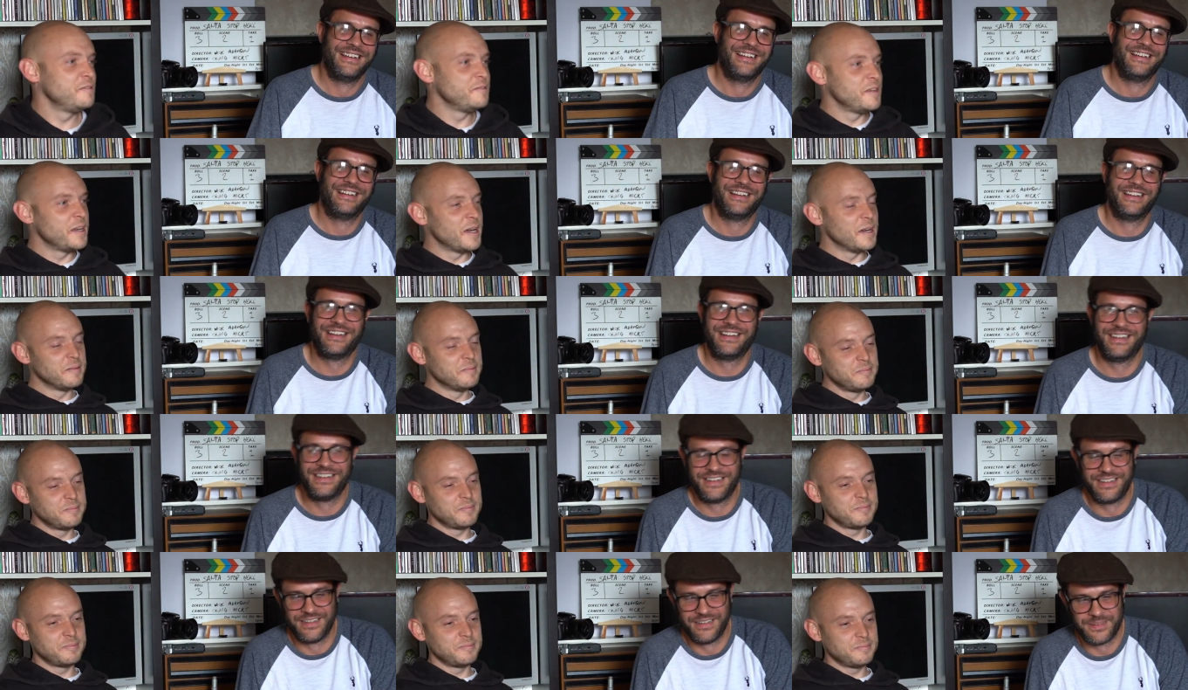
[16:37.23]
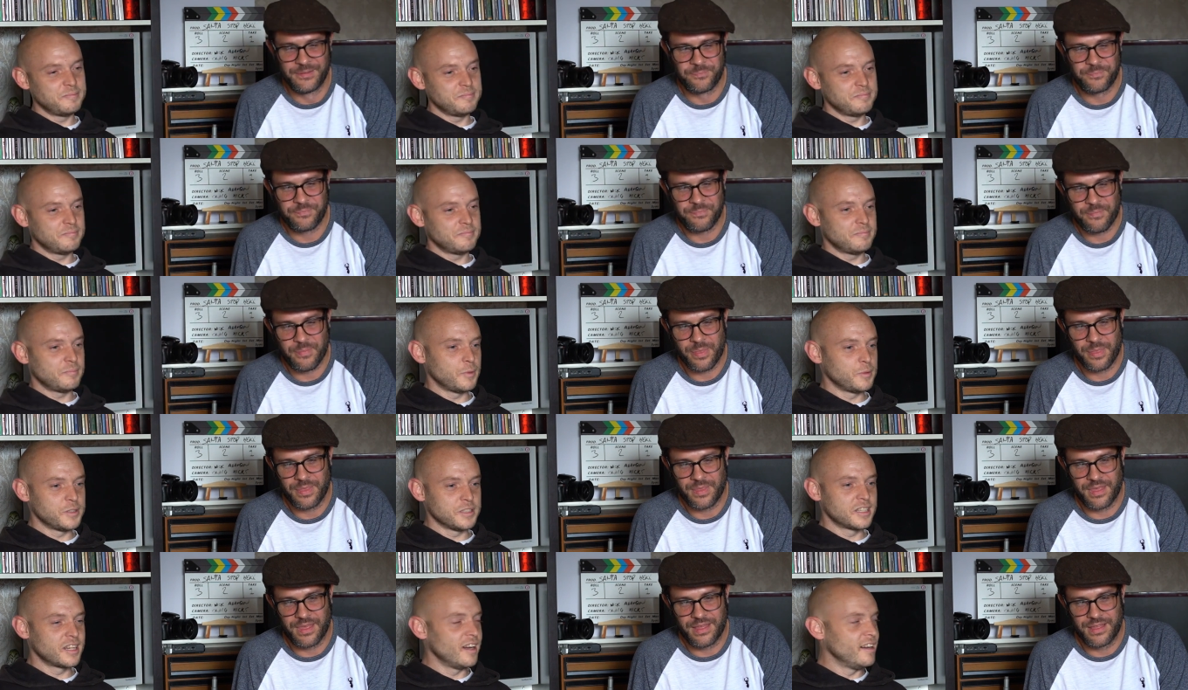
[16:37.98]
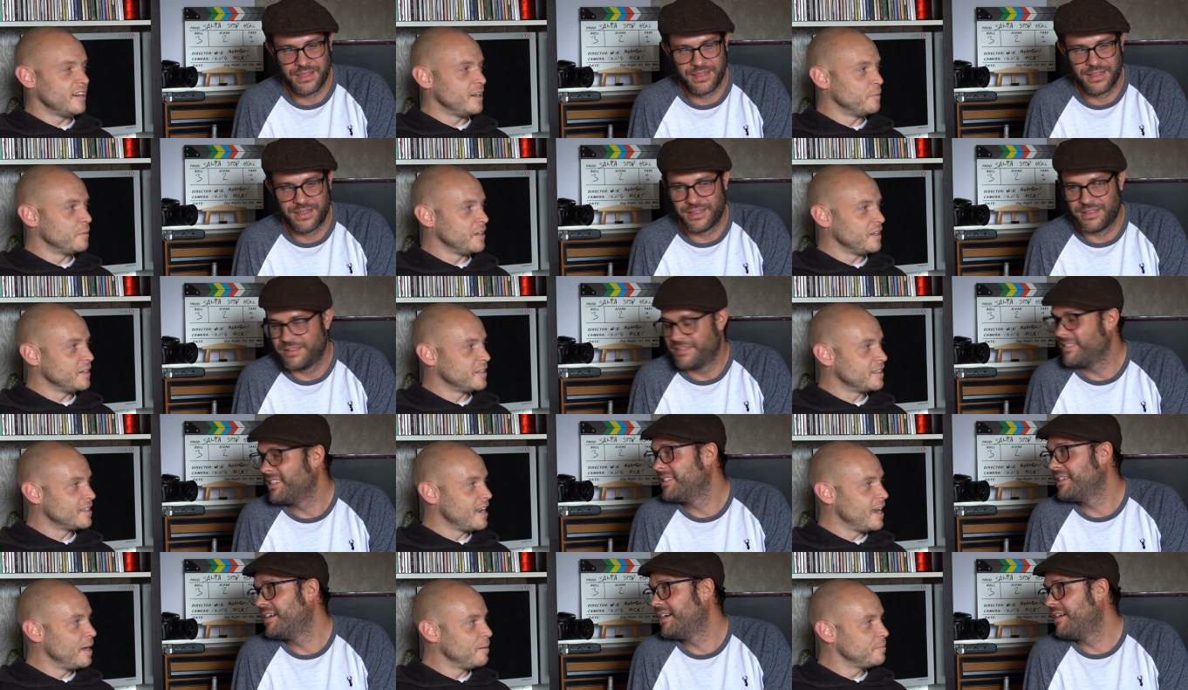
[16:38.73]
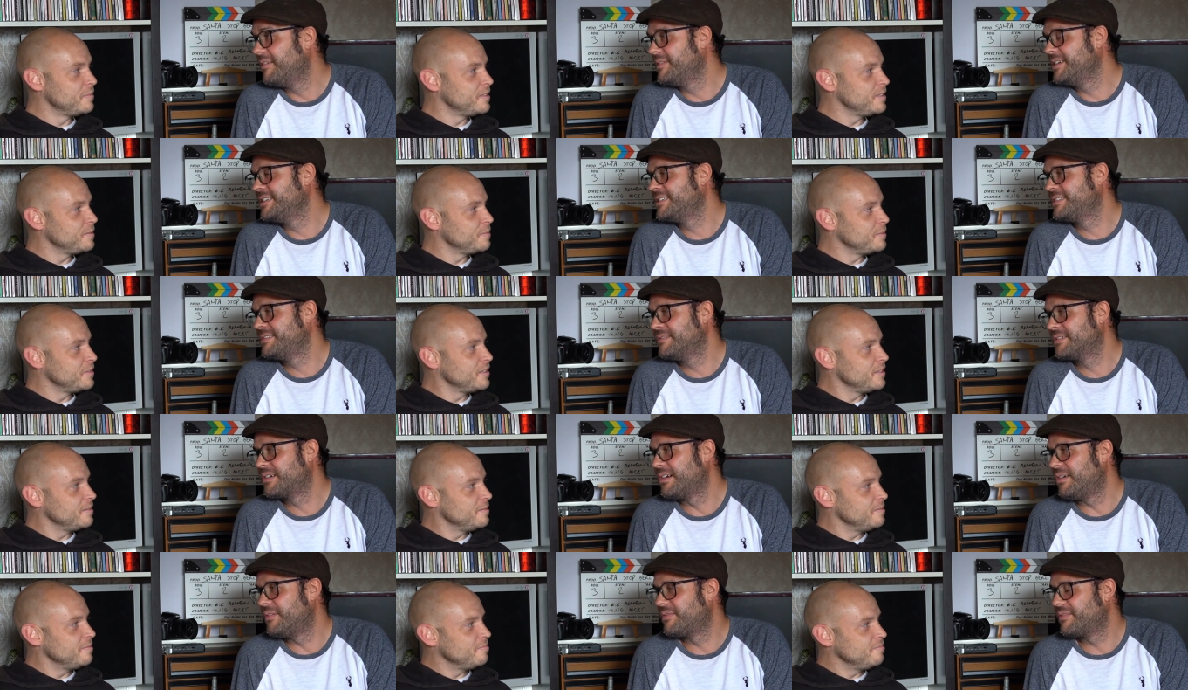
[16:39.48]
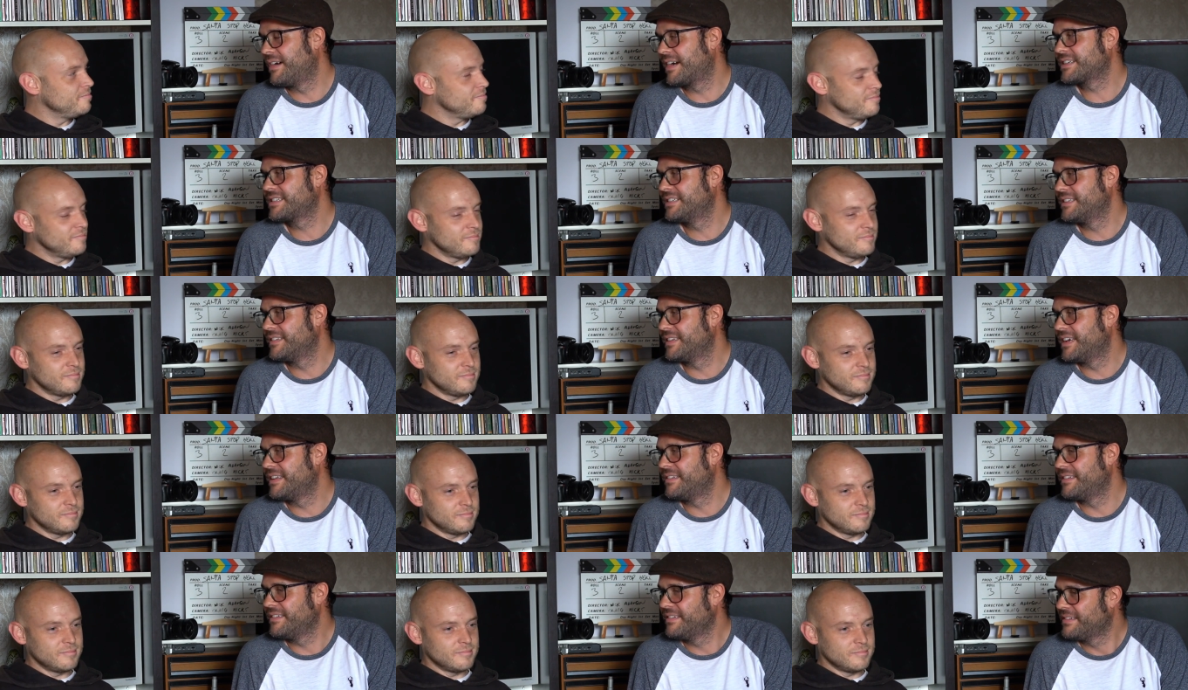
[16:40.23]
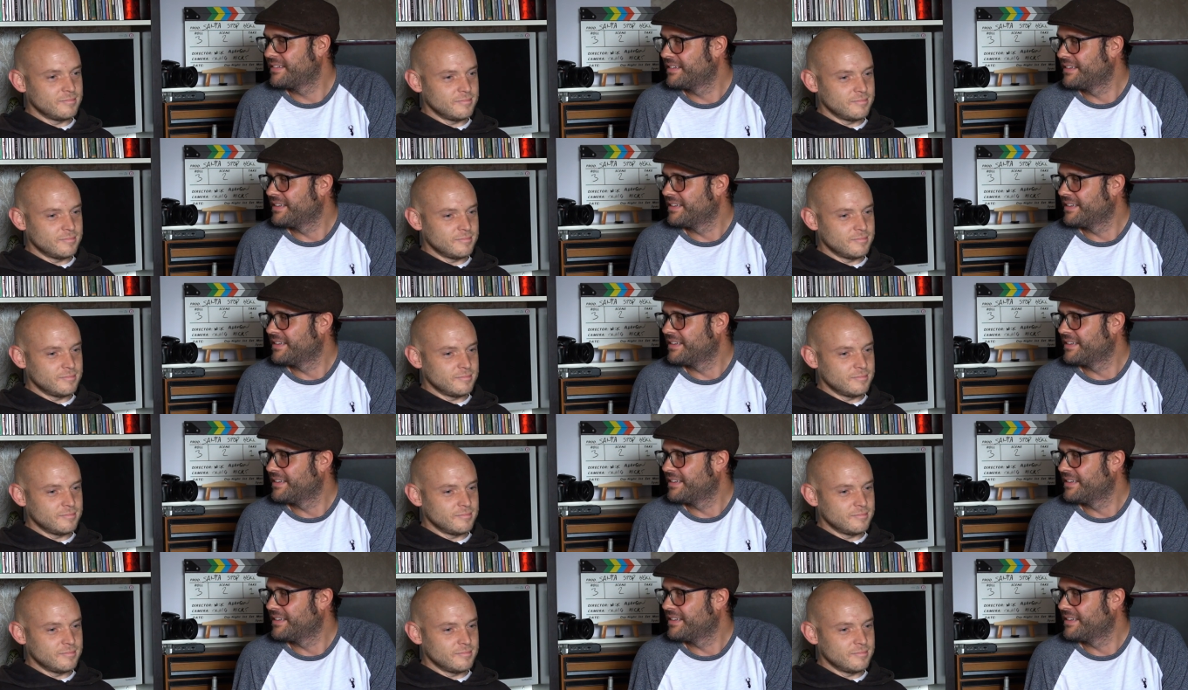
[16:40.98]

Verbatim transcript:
Speaker 1: Yeah. We'll just cut it where you clap.
Speaker 2: Oh, we need to do a call for action at the end.